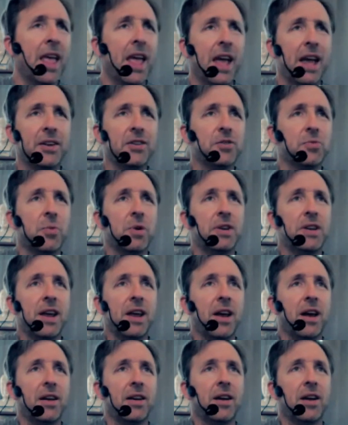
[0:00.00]
And just one
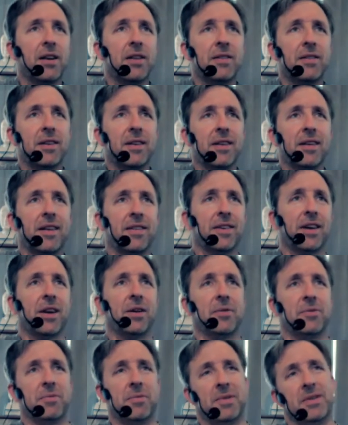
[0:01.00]
day, I
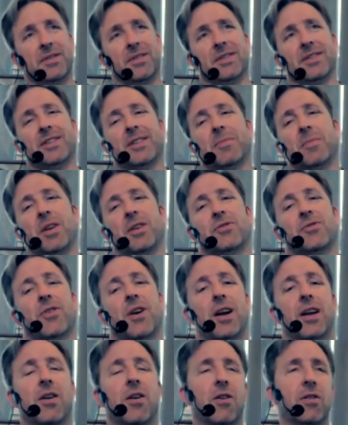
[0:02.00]
thought, it's just because I'm not
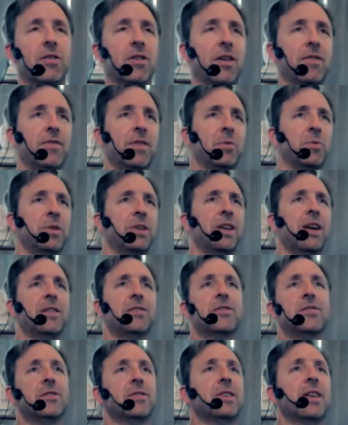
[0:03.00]
trying hard enough. And one day I
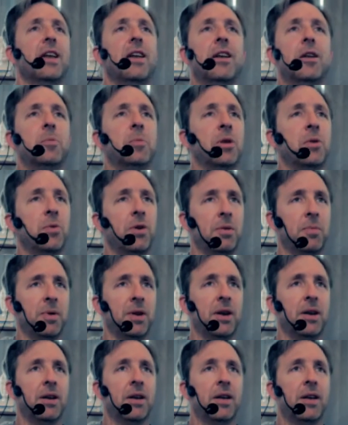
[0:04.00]
just looked at it. I'm like, wait a
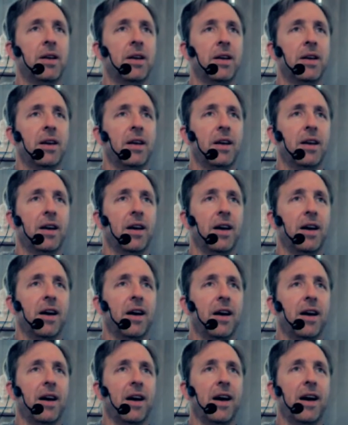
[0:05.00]
minute.
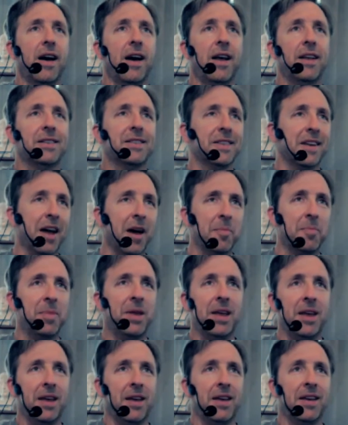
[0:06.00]
It's not
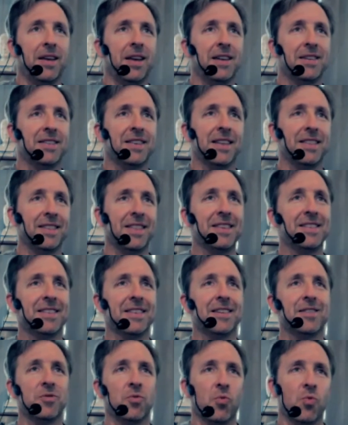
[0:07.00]
me. It's that this
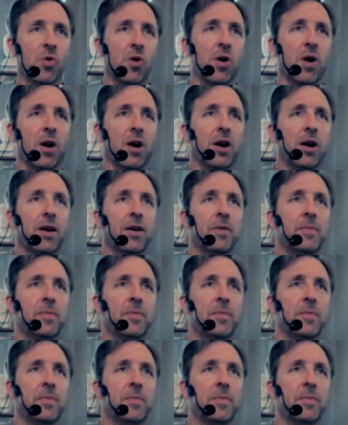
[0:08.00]
doesn't work.